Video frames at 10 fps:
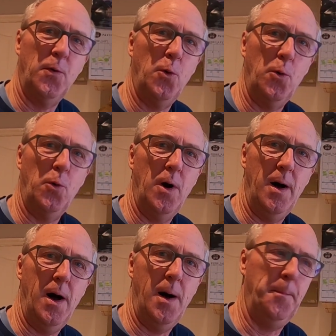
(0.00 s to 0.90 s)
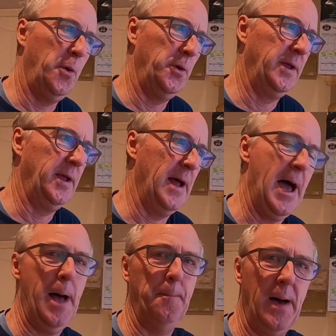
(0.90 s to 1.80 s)
for putting in a
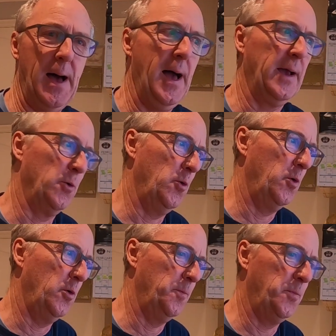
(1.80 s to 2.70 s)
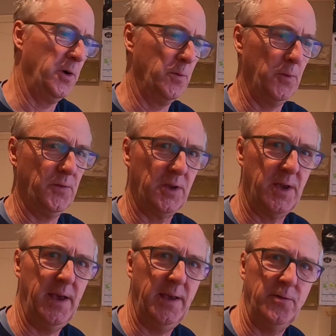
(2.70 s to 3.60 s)
handbag or putting with your
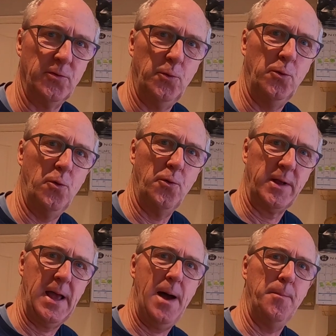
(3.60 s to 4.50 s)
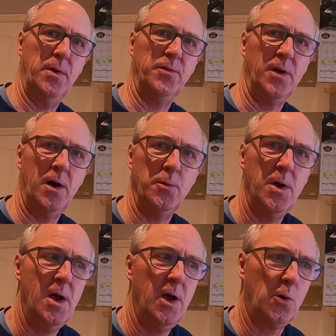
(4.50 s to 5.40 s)
keys or a camera. So
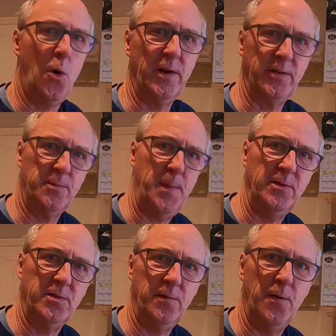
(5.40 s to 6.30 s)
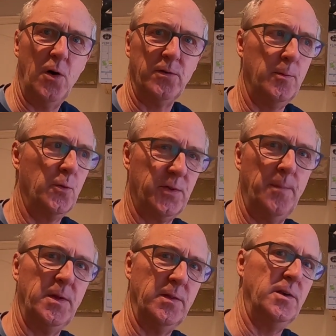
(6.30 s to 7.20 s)
quite an expensive item or
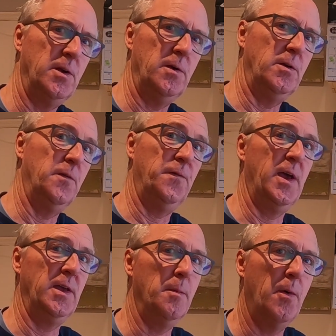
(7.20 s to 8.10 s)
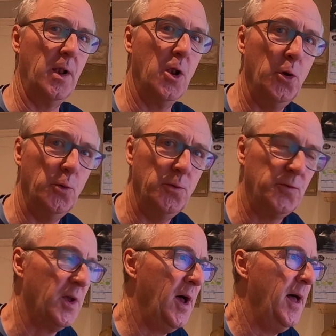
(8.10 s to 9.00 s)
something that you fear you might
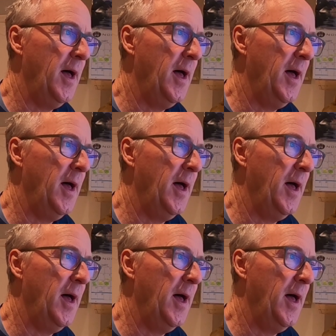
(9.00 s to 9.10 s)
lose.